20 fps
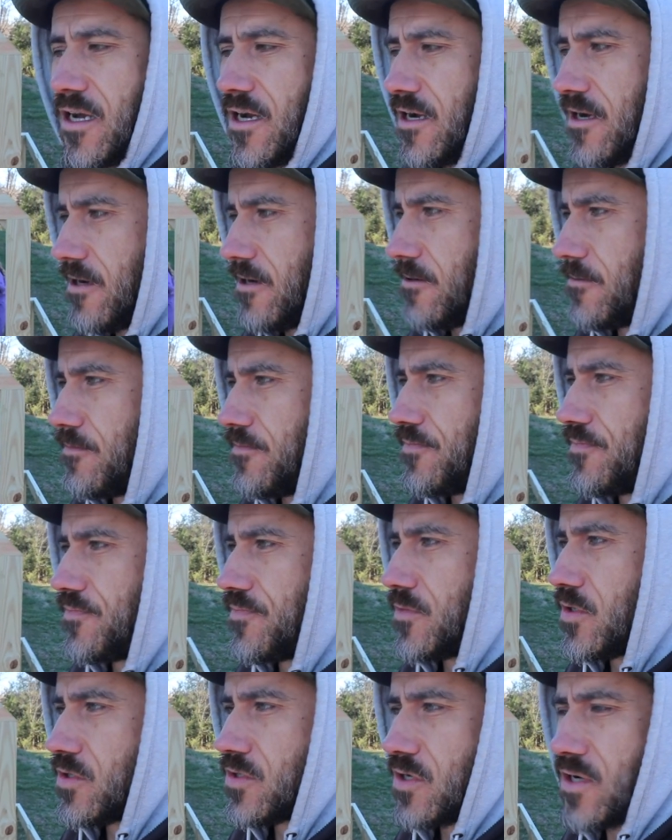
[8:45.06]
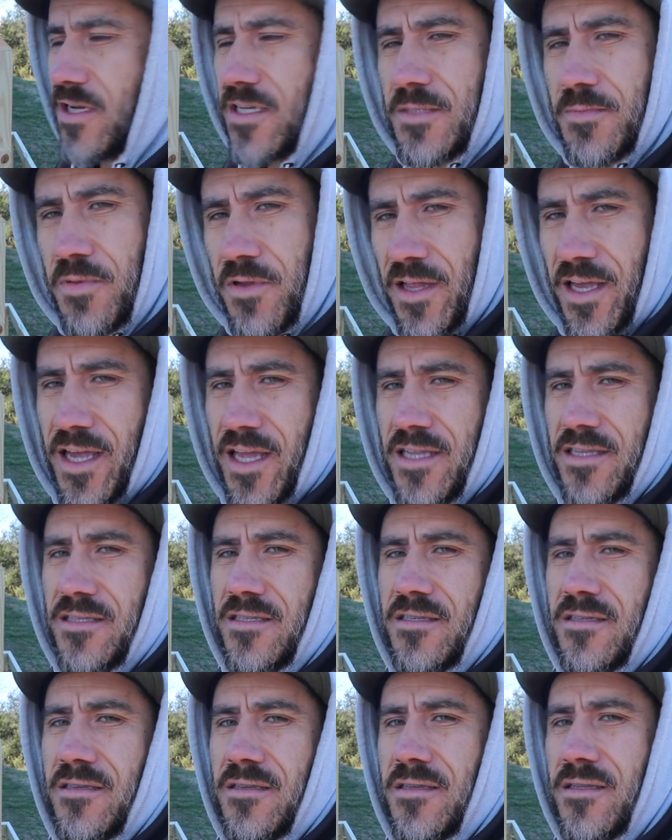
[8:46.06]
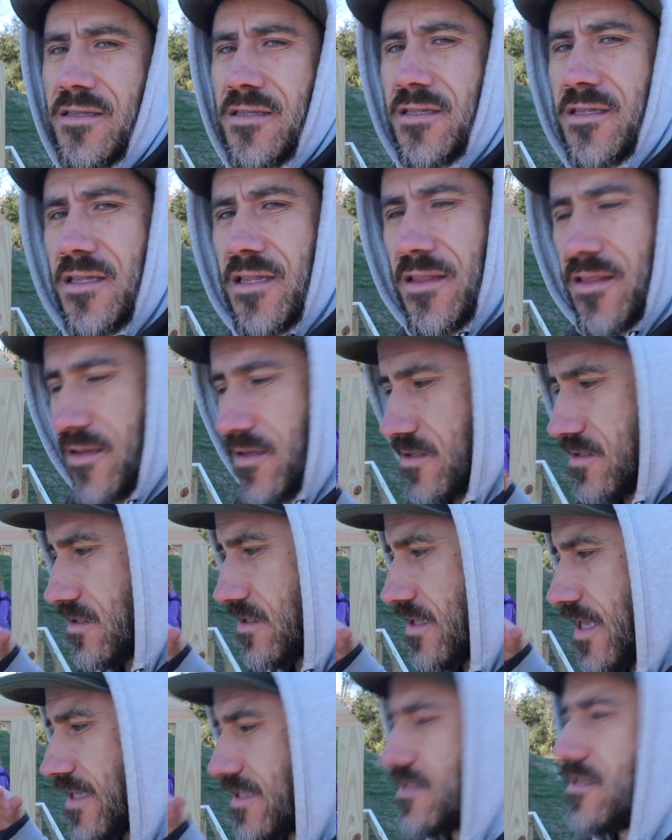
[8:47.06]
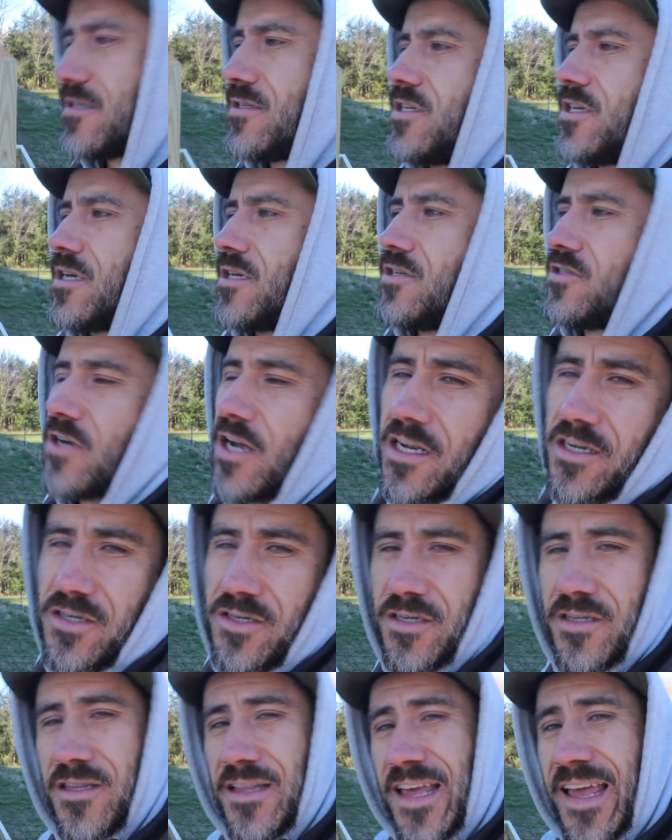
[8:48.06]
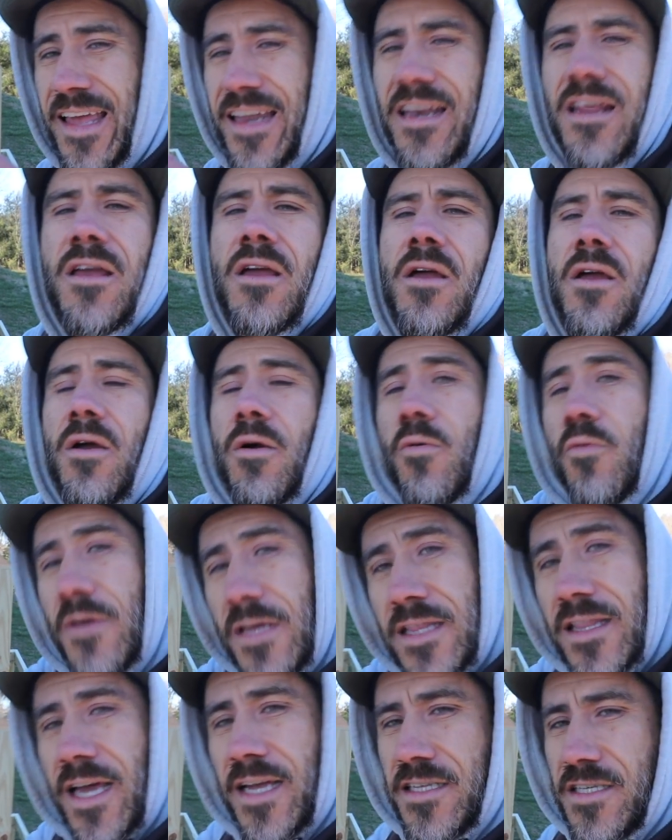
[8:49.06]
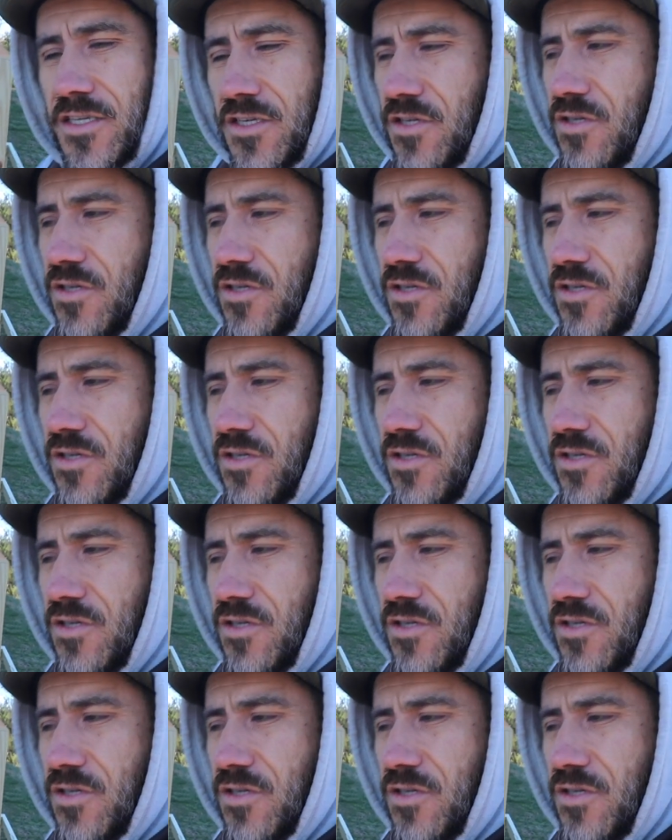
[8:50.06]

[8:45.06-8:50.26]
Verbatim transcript: Um, those are his plans. That's the chicken tractor that we like to